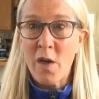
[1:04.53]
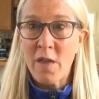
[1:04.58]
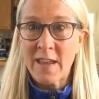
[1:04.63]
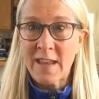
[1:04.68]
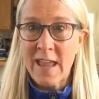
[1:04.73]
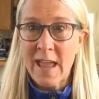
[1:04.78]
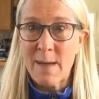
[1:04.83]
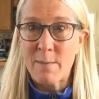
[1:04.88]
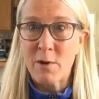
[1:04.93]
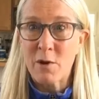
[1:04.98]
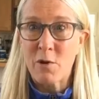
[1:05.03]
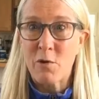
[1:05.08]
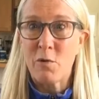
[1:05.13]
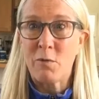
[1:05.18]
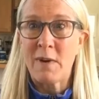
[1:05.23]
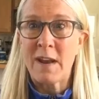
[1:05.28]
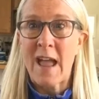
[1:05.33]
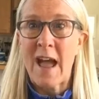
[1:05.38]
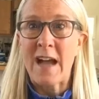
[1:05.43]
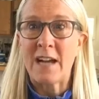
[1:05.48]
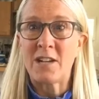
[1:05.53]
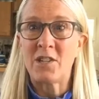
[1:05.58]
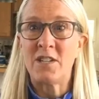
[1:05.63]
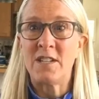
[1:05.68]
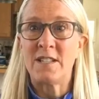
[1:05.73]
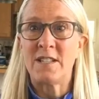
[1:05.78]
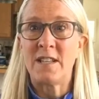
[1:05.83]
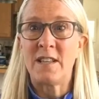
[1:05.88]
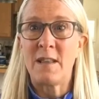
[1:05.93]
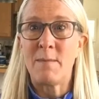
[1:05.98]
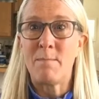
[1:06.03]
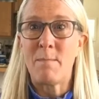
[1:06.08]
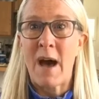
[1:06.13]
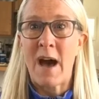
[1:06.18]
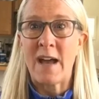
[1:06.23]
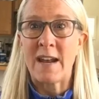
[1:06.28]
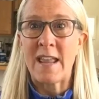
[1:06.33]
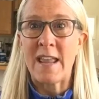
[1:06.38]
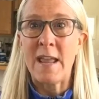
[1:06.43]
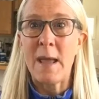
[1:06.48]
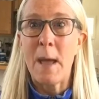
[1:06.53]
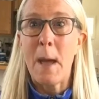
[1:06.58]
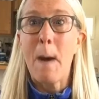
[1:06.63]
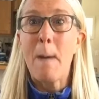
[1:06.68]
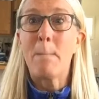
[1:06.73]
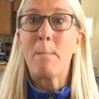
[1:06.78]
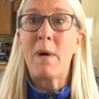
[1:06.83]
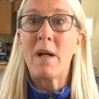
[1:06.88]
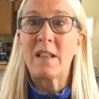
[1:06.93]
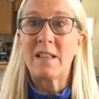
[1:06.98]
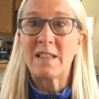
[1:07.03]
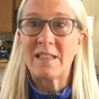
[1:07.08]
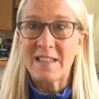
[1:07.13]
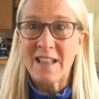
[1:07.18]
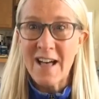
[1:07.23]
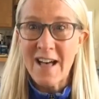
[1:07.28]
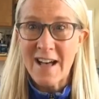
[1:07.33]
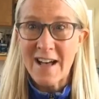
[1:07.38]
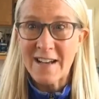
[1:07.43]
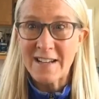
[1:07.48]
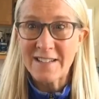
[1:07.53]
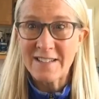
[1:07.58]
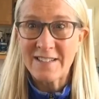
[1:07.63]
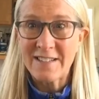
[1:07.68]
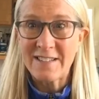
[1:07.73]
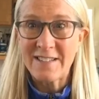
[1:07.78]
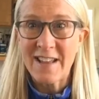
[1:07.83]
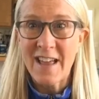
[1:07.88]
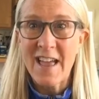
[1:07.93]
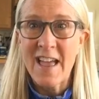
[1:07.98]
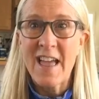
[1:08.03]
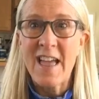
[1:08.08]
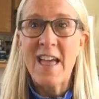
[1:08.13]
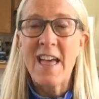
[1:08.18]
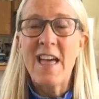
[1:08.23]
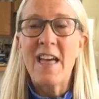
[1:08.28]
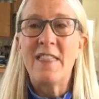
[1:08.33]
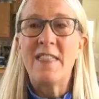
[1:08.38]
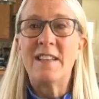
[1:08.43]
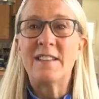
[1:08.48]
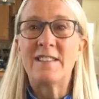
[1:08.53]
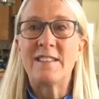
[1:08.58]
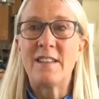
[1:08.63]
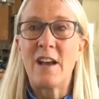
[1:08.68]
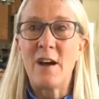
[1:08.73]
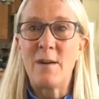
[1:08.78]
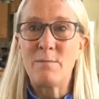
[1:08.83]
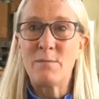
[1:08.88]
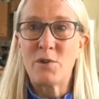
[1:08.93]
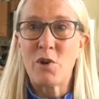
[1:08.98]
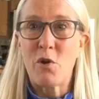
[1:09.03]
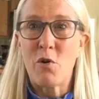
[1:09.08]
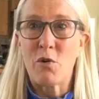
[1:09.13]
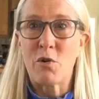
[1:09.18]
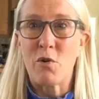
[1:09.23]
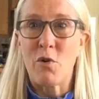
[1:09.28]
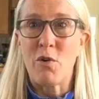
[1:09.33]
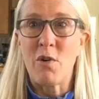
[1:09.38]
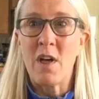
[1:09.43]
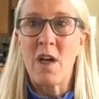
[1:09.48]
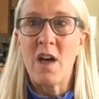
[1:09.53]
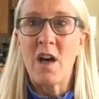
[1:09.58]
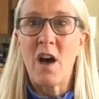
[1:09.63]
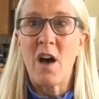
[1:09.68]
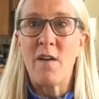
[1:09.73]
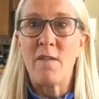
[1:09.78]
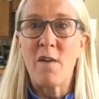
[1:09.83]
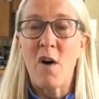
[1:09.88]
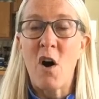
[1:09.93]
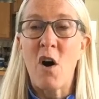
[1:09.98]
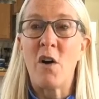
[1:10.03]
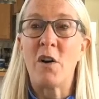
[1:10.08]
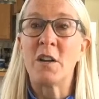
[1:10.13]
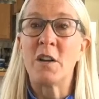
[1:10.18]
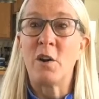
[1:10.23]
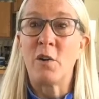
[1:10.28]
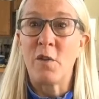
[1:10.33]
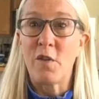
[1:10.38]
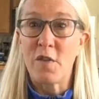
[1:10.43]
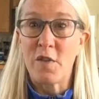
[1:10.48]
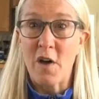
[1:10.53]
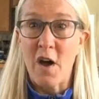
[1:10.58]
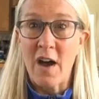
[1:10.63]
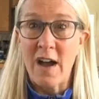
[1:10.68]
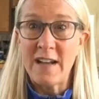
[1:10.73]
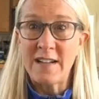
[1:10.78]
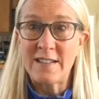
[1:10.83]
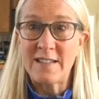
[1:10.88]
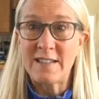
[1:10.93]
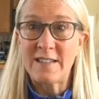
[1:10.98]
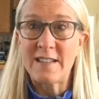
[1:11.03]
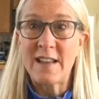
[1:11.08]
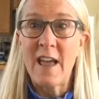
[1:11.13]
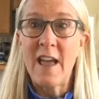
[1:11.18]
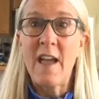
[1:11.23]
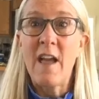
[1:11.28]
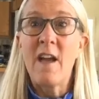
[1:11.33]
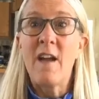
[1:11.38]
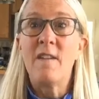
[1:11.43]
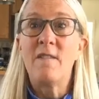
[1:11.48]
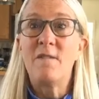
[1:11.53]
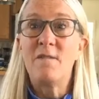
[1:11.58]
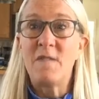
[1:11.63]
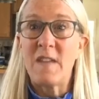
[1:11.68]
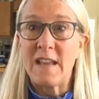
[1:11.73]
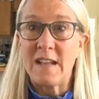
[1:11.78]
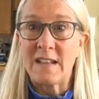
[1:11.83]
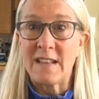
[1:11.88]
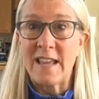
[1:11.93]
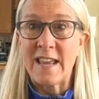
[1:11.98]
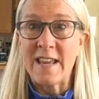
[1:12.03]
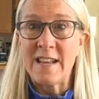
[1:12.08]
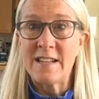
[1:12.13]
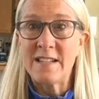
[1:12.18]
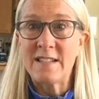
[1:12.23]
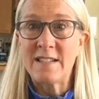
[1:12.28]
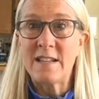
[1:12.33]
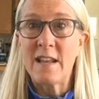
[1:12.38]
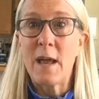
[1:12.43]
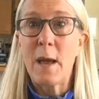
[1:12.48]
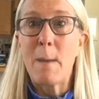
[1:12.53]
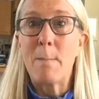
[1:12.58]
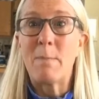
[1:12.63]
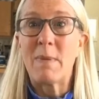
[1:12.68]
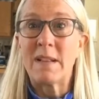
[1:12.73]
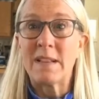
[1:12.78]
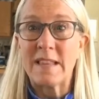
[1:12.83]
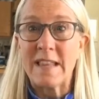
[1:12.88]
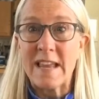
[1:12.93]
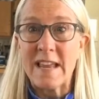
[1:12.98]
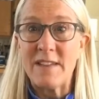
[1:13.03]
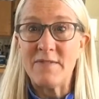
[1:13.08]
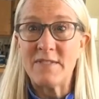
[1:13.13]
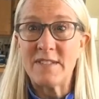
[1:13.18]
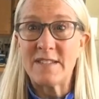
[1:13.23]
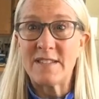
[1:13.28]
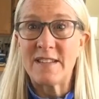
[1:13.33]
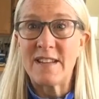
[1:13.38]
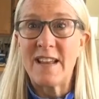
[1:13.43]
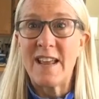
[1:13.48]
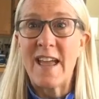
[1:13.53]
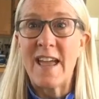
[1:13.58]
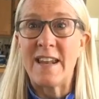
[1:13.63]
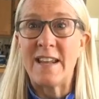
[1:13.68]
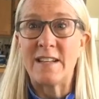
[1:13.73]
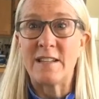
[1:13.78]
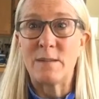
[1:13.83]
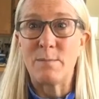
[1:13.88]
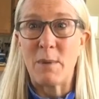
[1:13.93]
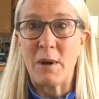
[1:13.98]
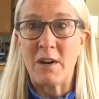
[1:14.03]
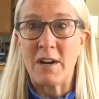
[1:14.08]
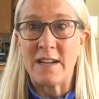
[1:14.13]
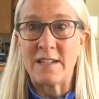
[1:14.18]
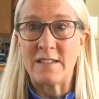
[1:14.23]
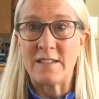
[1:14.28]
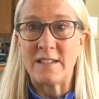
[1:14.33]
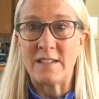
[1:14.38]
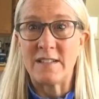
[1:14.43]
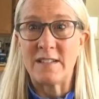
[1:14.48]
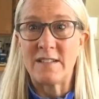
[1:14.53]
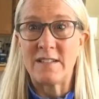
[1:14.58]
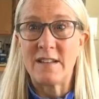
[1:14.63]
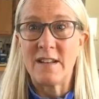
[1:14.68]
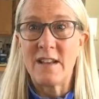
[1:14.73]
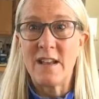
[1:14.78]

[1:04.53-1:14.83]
the chemical reactions in the body plus the sum total of all your thoughts, feelings, beliefs, and experiences.